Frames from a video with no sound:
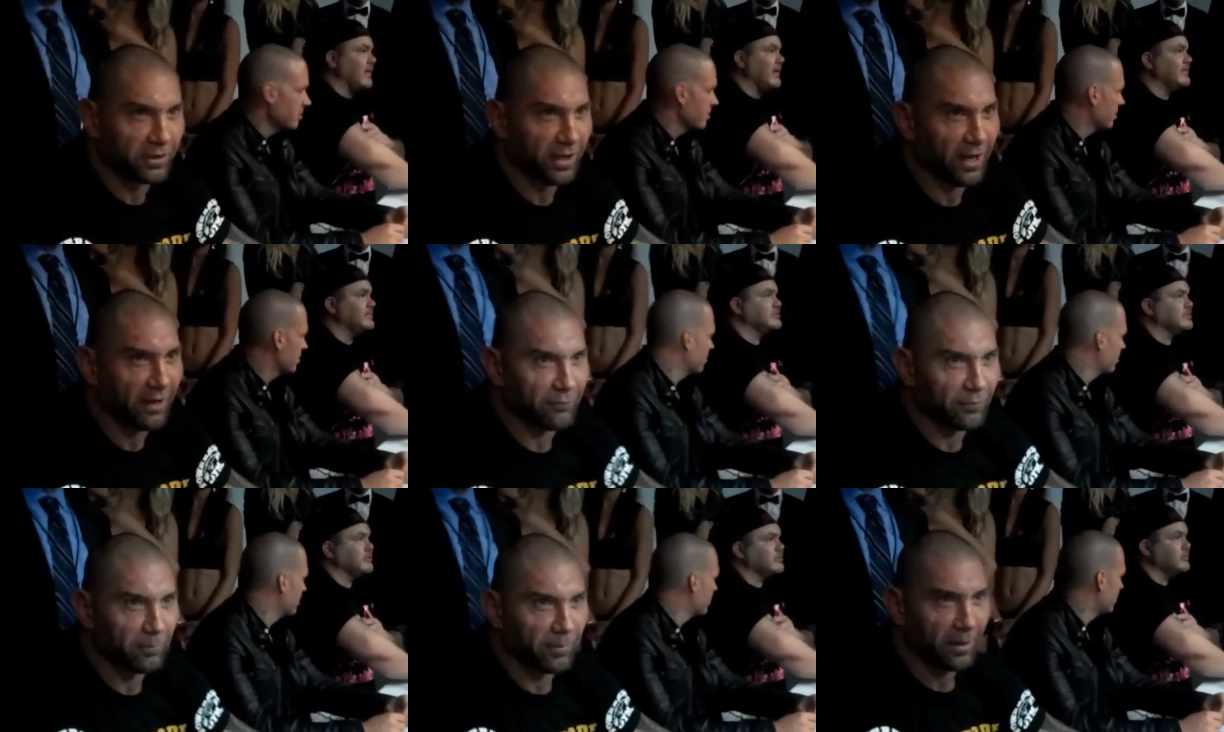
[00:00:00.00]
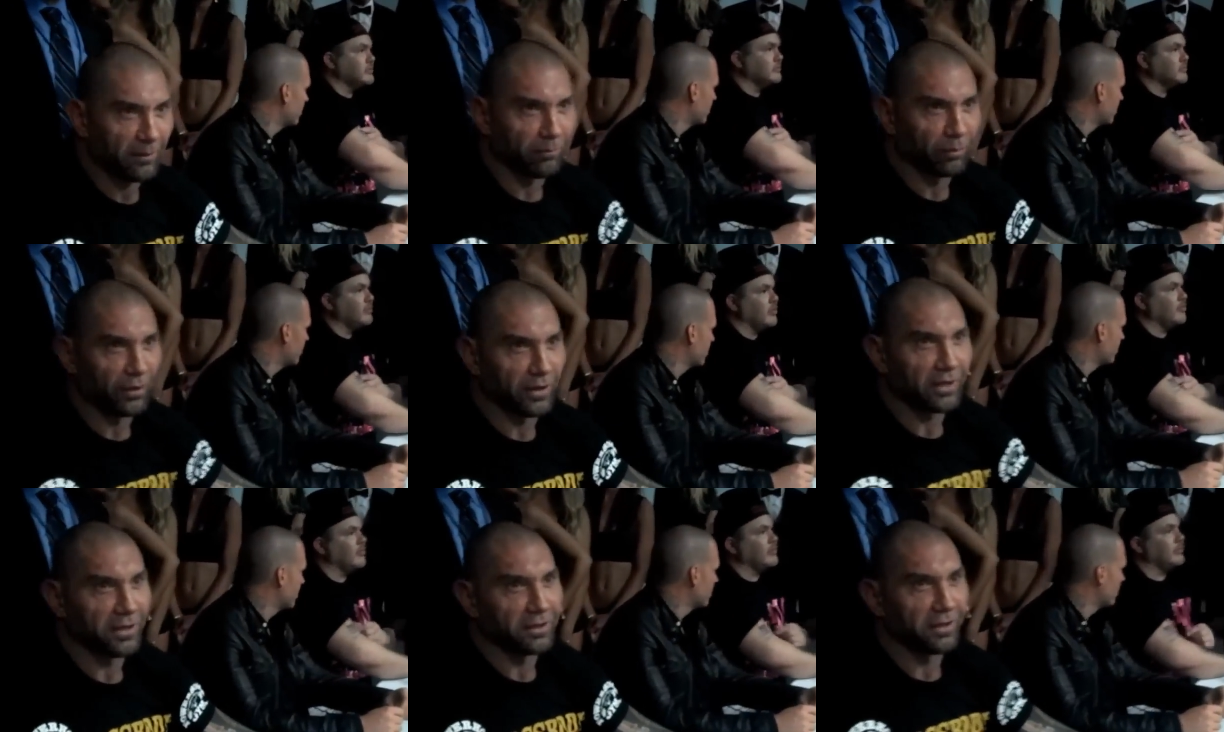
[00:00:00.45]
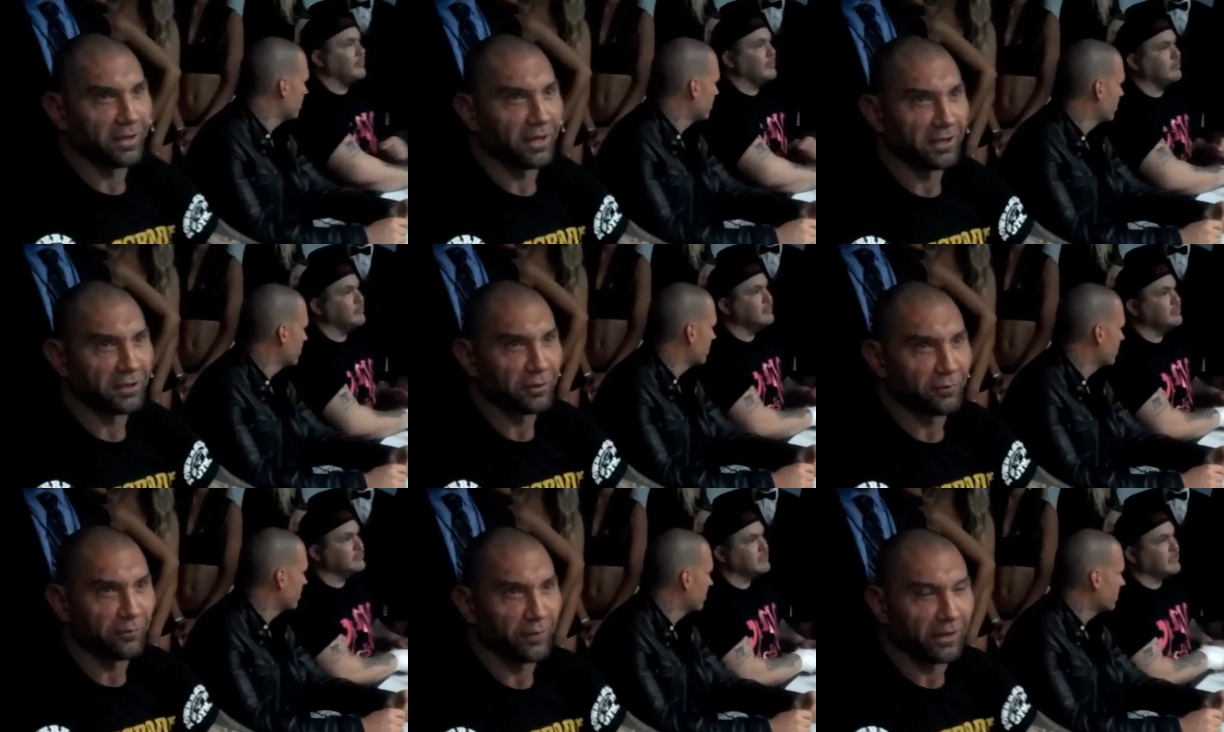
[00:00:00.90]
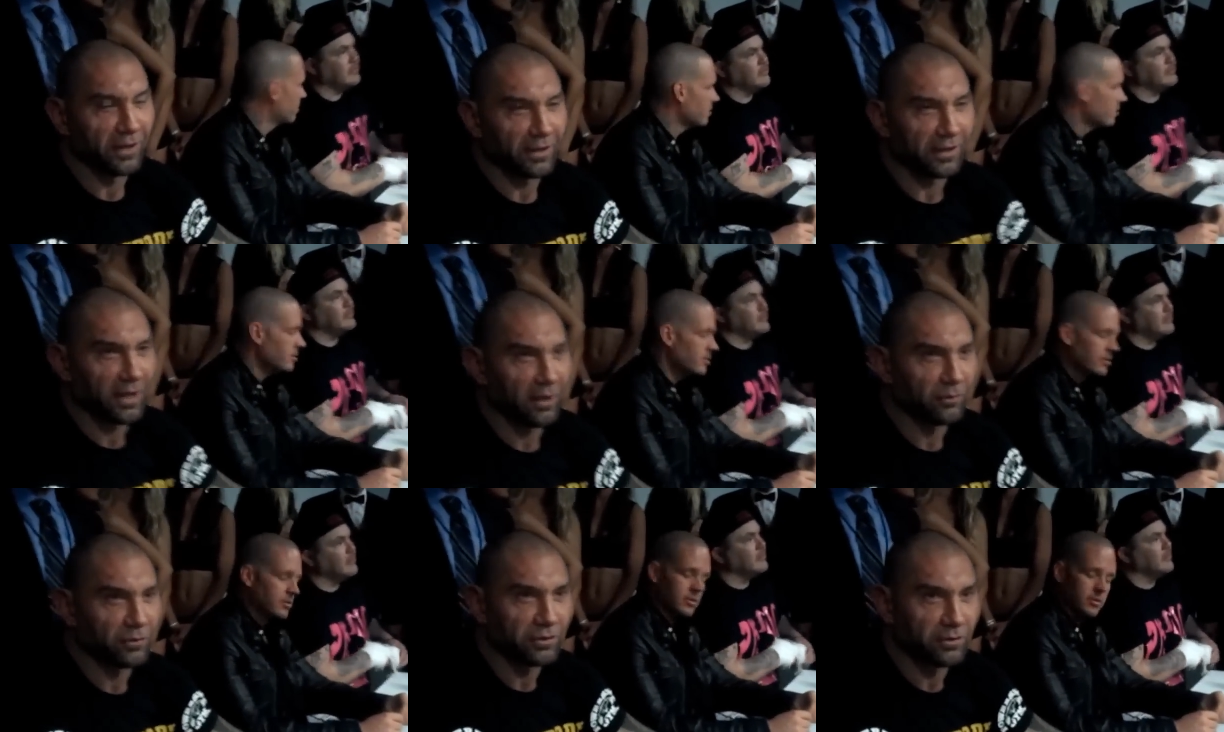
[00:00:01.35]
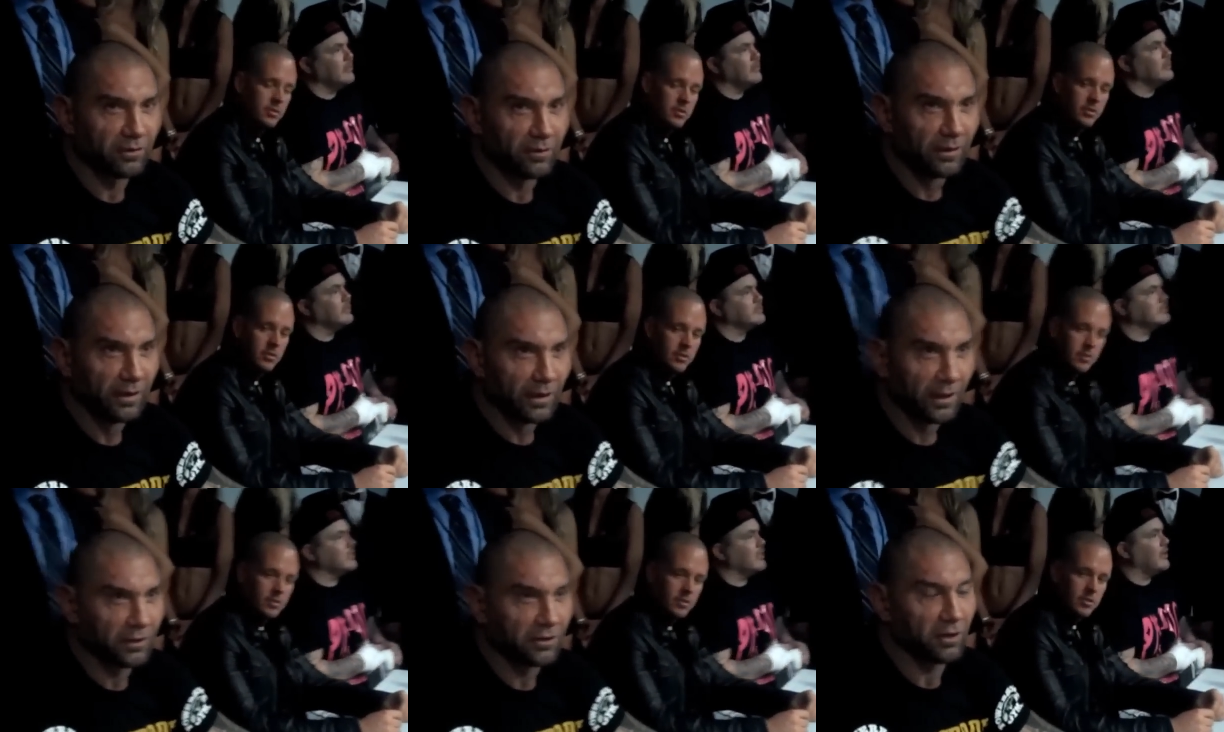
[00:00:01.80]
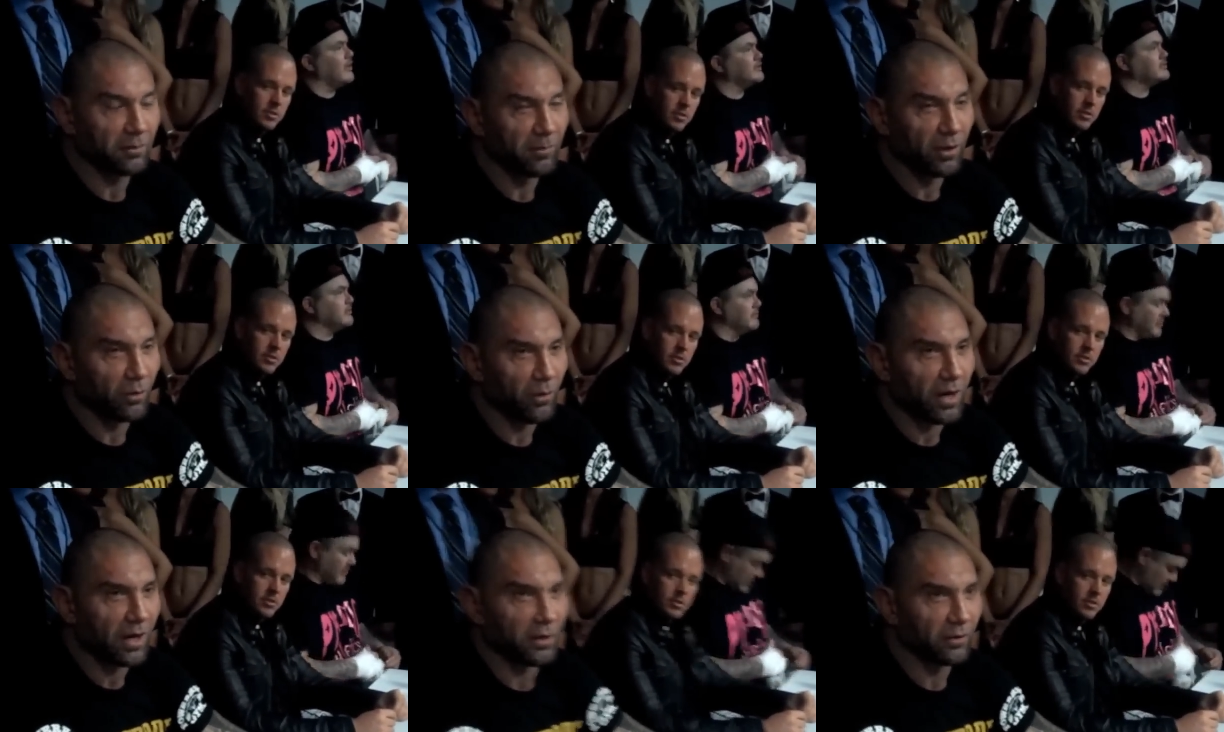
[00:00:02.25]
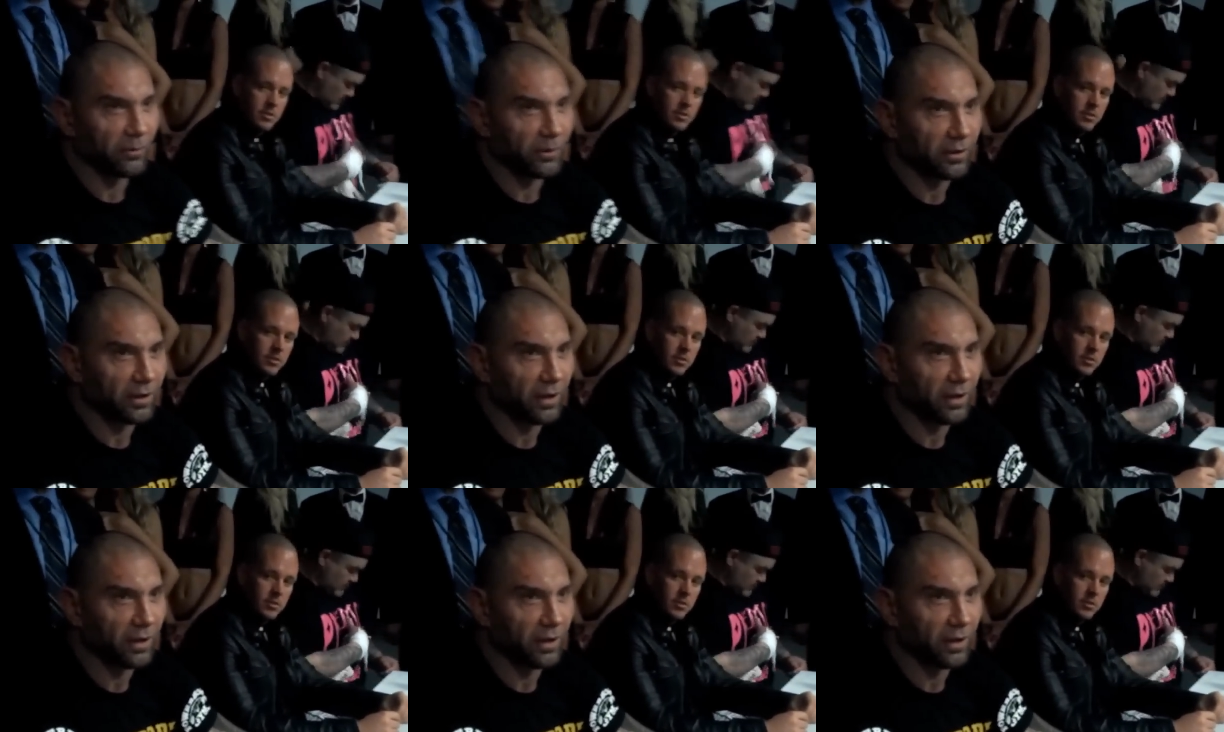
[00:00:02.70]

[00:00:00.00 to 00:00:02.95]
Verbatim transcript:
Speaker 1: was half of my brain. You know, I just felt like I was. It took me a while to